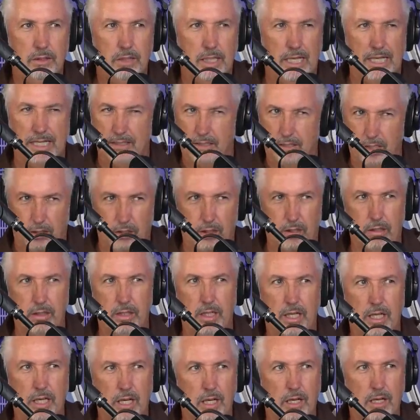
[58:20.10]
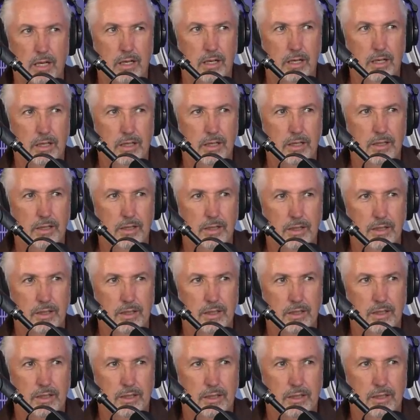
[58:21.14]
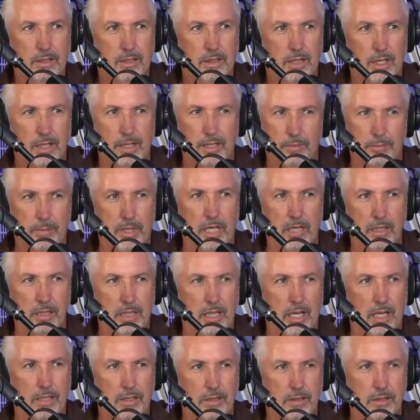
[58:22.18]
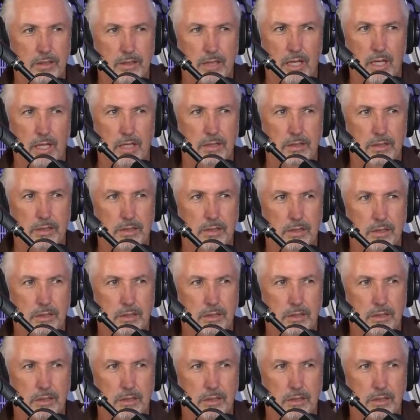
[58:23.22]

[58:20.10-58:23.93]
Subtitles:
and tonic." And the bartender says,